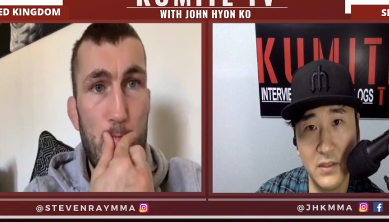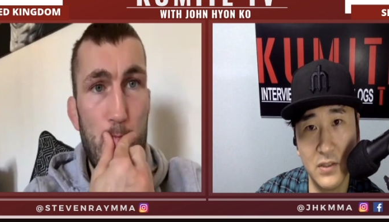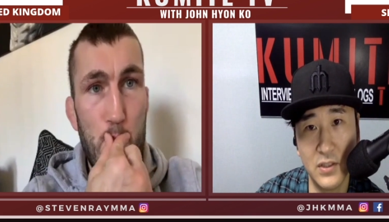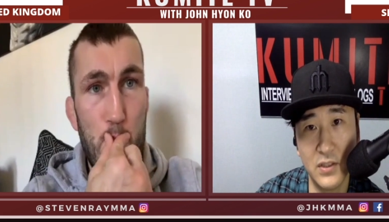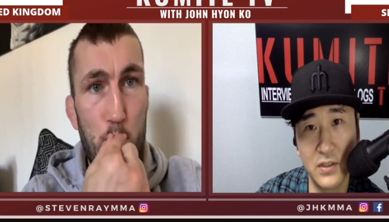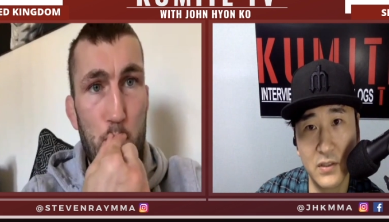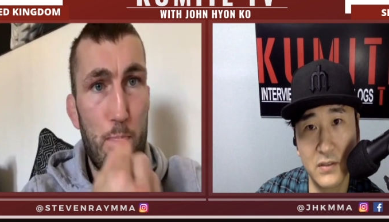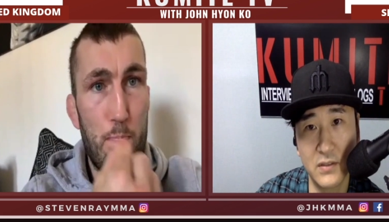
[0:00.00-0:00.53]
Speaker 1: he
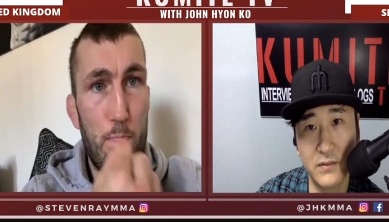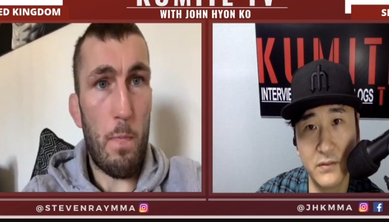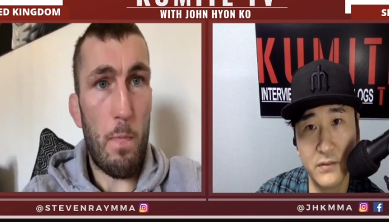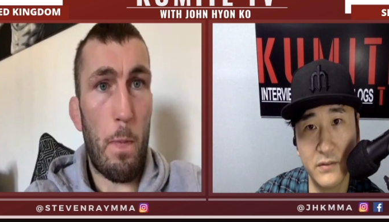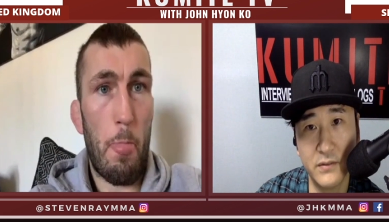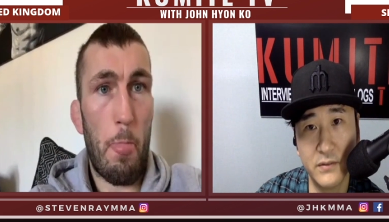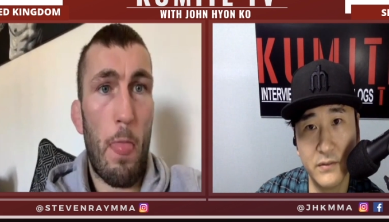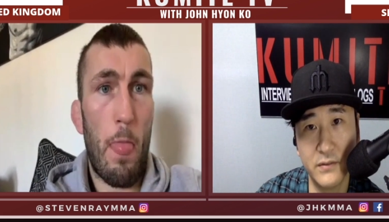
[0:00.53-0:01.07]
took
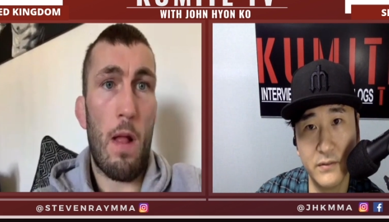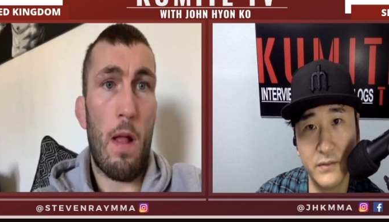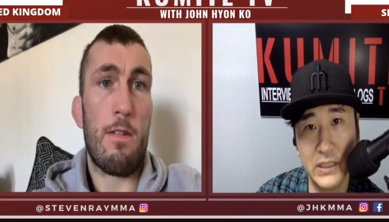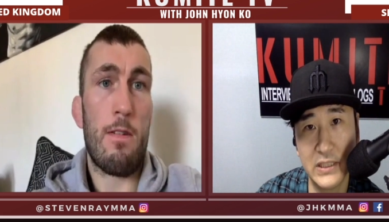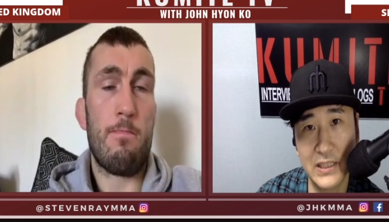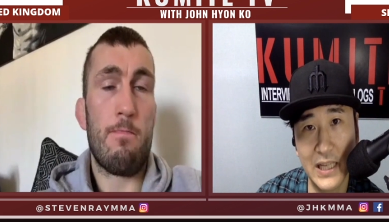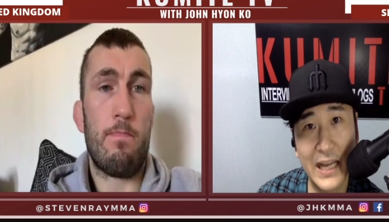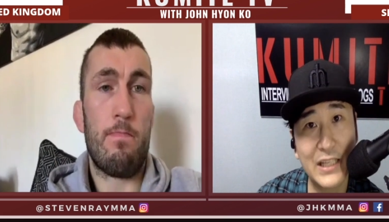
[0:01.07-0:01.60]

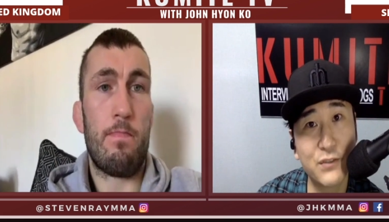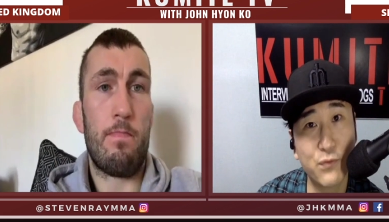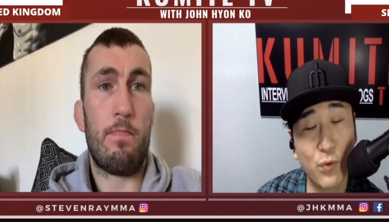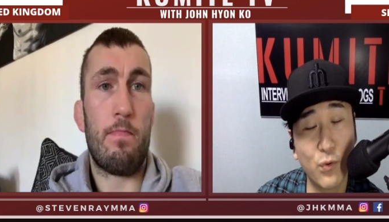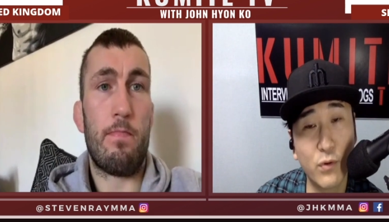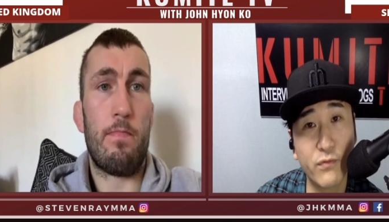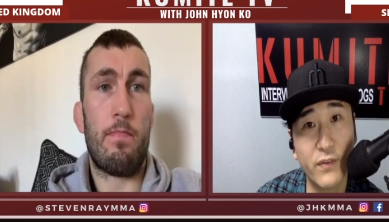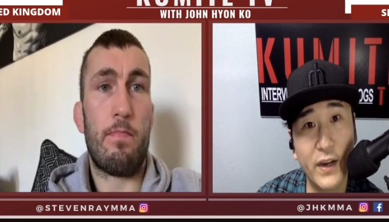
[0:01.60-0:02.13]
his last
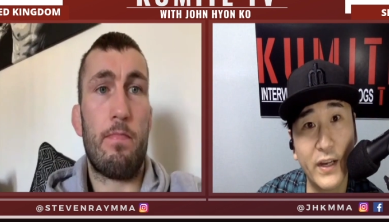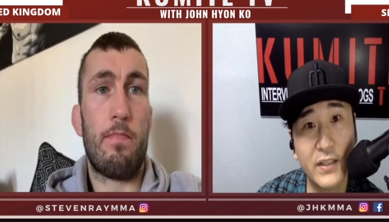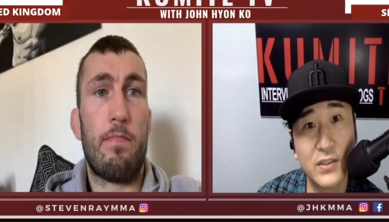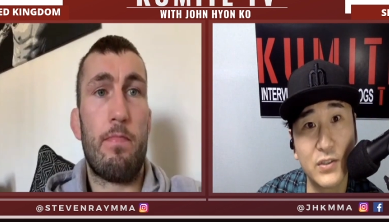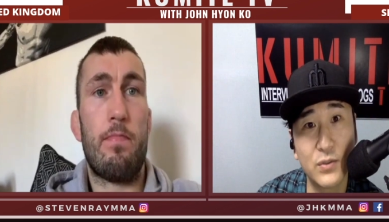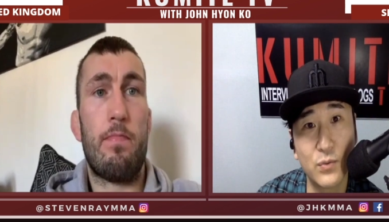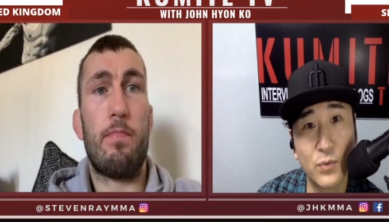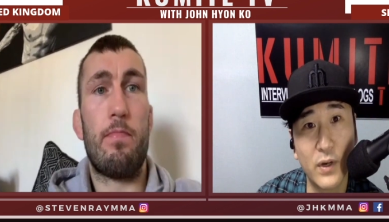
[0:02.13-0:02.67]
four
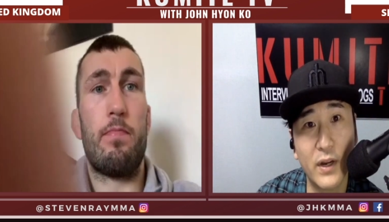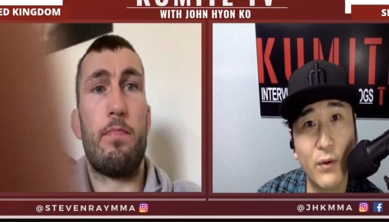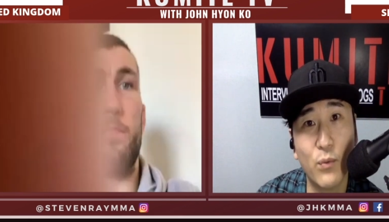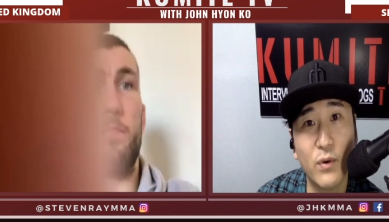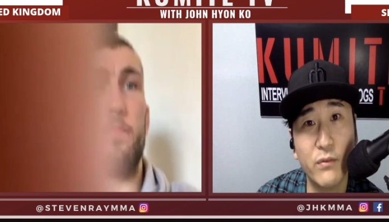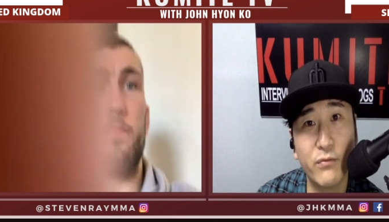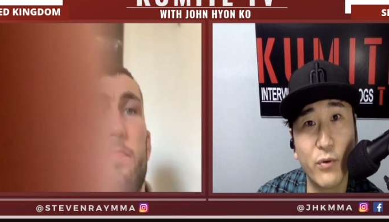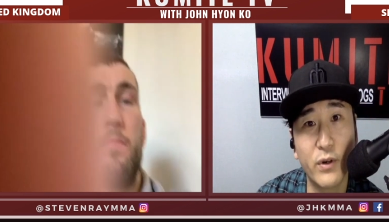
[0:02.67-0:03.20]
fights were at
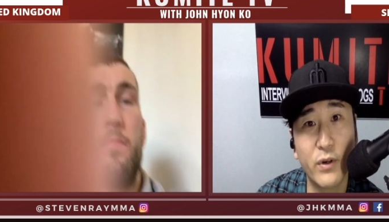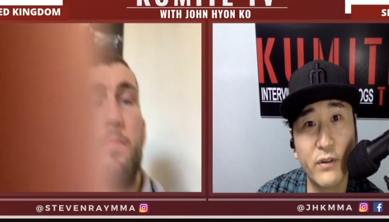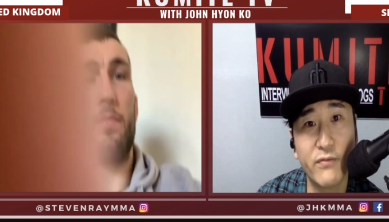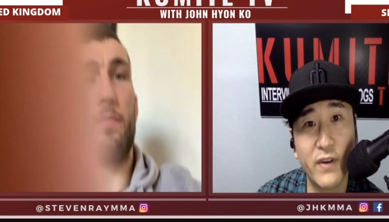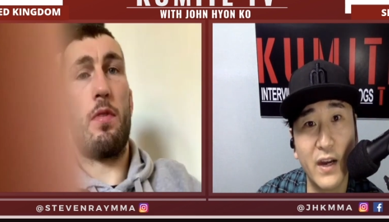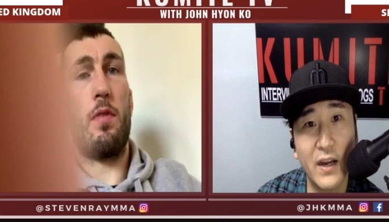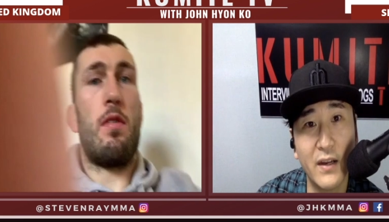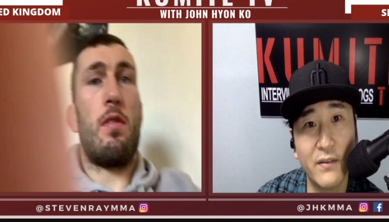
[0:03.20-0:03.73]

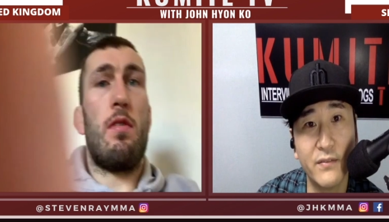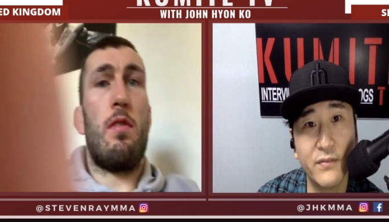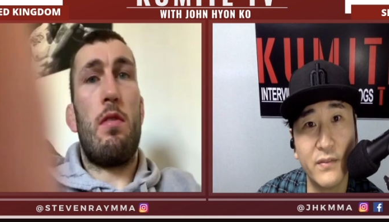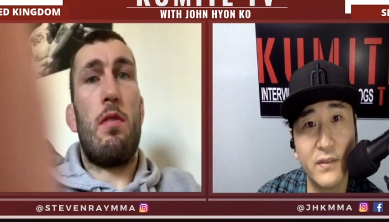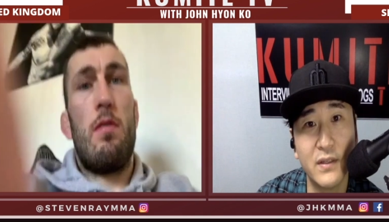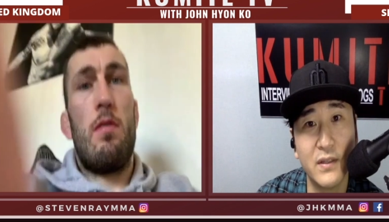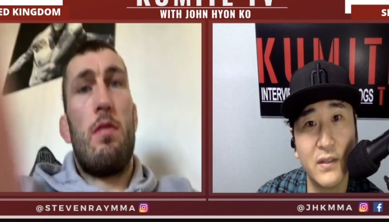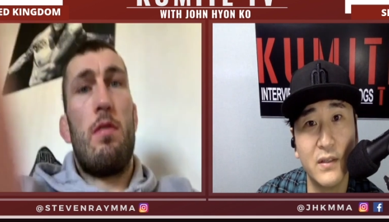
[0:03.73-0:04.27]
145.
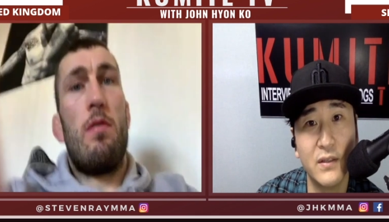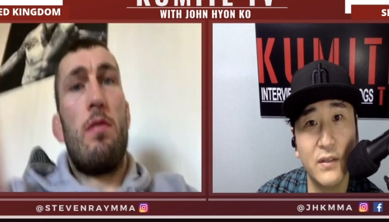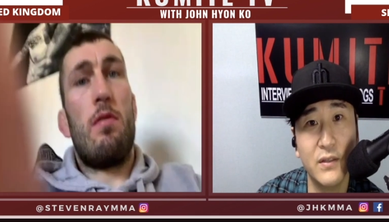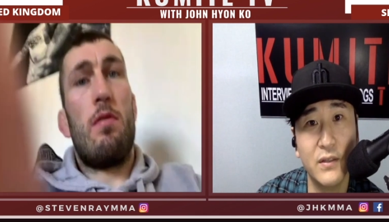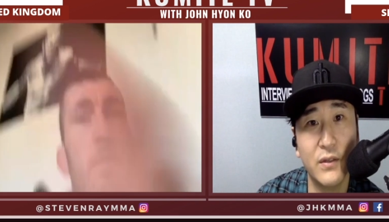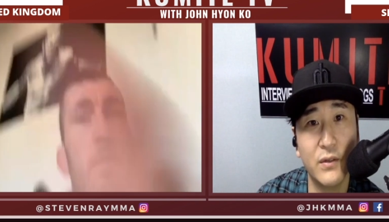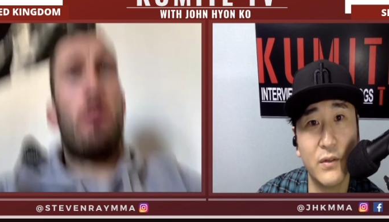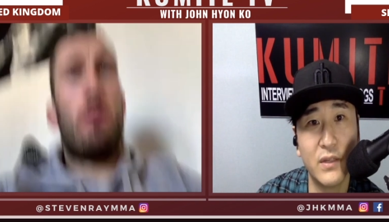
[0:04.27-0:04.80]

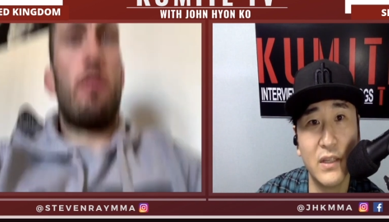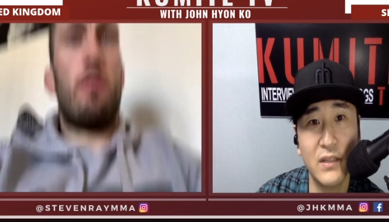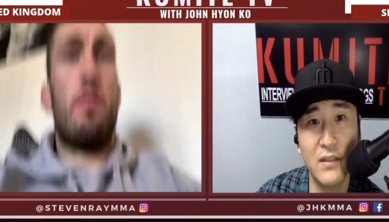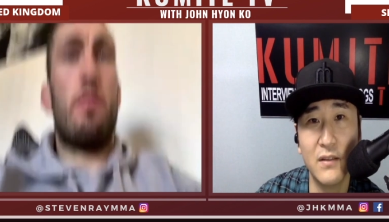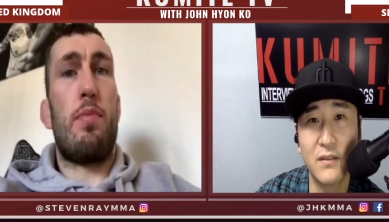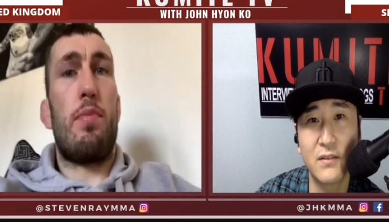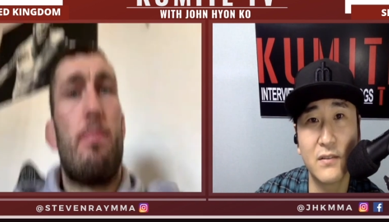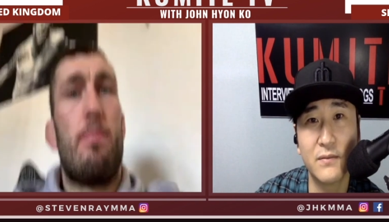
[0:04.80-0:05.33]
You know he yep.
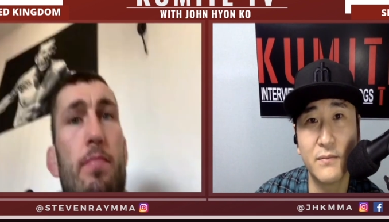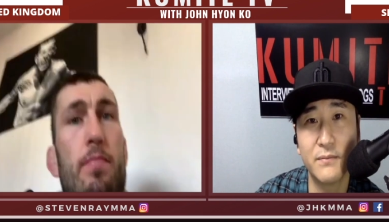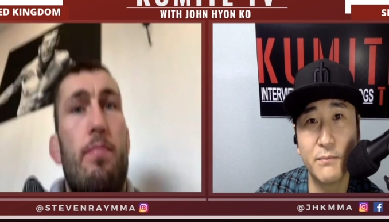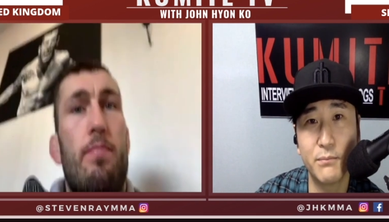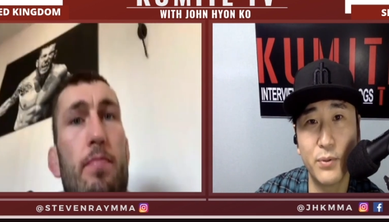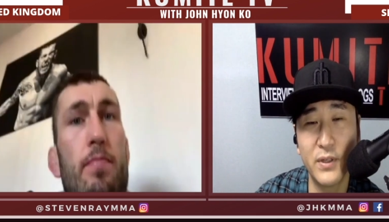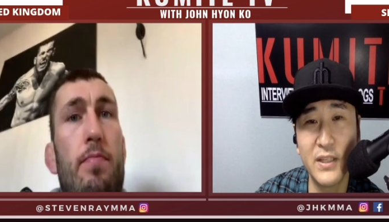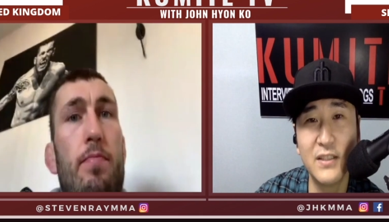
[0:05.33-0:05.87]
looked
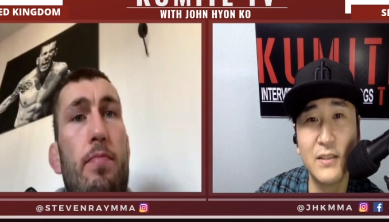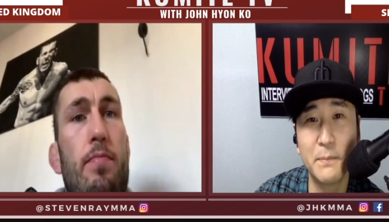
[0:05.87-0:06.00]
pretty